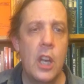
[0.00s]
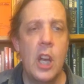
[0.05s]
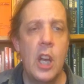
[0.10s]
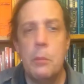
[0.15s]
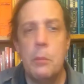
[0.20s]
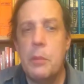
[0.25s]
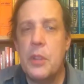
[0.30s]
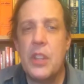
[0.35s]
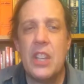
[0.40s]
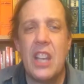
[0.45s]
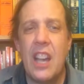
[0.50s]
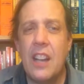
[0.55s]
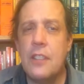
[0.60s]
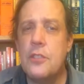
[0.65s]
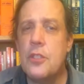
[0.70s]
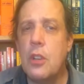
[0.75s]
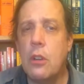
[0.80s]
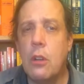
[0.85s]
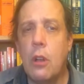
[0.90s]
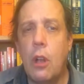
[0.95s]
But the gods
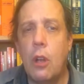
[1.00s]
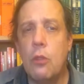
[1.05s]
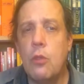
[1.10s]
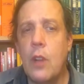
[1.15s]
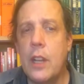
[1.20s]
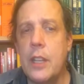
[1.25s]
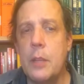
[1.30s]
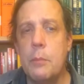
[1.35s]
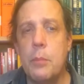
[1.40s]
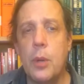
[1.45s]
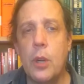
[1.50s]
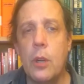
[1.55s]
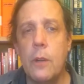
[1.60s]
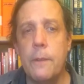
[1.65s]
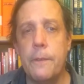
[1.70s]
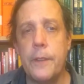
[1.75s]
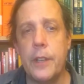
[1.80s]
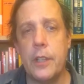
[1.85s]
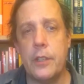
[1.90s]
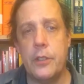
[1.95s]
are already
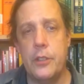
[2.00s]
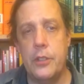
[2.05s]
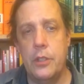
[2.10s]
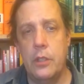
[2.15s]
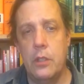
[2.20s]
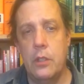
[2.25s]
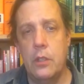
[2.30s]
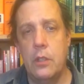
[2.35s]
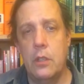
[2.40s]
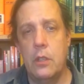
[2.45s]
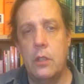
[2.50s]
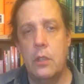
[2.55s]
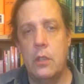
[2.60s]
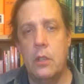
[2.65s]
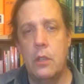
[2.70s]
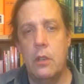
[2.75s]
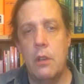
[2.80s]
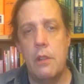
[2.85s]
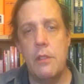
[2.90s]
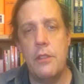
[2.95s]
perfect.
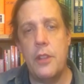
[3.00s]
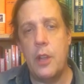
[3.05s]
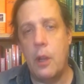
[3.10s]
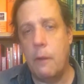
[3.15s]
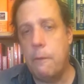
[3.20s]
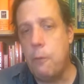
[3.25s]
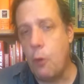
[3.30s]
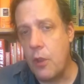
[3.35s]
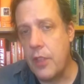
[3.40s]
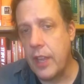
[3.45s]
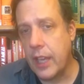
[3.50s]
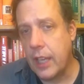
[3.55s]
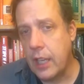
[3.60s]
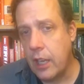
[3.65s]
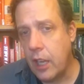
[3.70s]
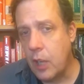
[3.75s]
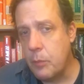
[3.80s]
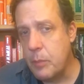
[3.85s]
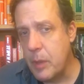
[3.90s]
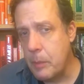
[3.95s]
Therefore, they
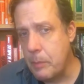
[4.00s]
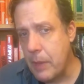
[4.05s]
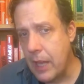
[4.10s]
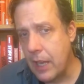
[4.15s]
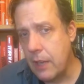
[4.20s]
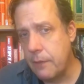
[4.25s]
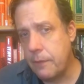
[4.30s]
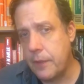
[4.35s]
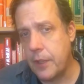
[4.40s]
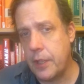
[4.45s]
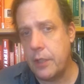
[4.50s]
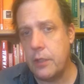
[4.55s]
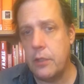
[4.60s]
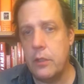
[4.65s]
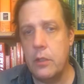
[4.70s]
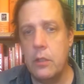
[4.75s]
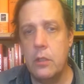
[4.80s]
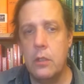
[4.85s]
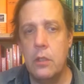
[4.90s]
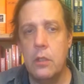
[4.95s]
cannot be benefited.
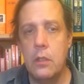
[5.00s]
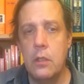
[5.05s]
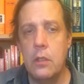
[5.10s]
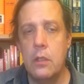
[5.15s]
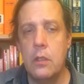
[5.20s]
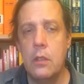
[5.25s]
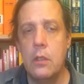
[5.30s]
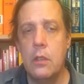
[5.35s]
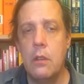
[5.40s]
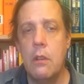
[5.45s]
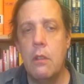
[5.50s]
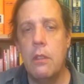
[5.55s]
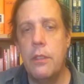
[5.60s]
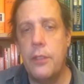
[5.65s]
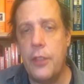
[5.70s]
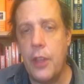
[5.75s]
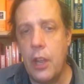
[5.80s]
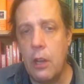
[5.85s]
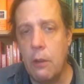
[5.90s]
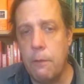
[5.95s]

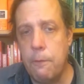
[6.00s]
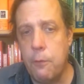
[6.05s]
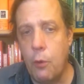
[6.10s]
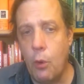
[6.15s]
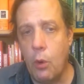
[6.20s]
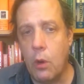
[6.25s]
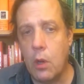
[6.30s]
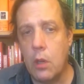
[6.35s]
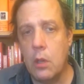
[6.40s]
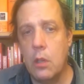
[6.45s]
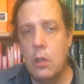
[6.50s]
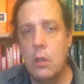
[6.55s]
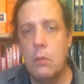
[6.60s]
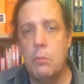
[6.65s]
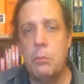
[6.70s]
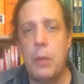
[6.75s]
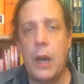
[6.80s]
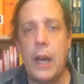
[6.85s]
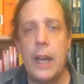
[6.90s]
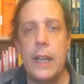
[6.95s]
Therefore,
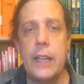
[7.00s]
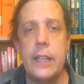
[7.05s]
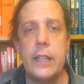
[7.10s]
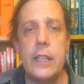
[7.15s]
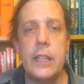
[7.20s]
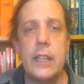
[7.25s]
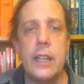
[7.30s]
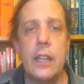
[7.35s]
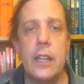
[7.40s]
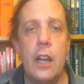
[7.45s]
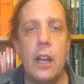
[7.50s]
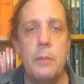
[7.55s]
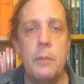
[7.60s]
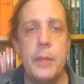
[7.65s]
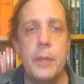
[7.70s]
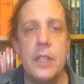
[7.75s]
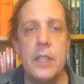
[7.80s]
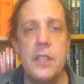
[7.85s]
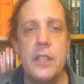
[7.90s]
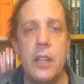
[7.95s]
piety cannot
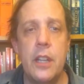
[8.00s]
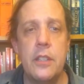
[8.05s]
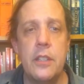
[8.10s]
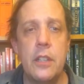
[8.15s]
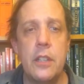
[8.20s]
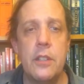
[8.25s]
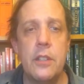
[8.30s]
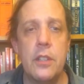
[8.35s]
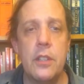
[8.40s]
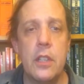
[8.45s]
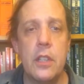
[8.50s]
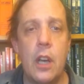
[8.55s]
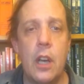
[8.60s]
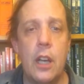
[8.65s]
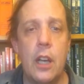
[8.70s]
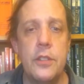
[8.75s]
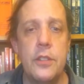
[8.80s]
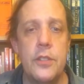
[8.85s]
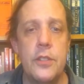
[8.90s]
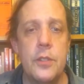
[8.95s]
be attending to the
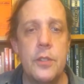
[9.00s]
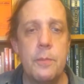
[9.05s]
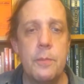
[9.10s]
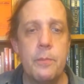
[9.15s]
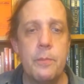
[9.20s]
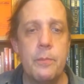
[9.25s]
gods.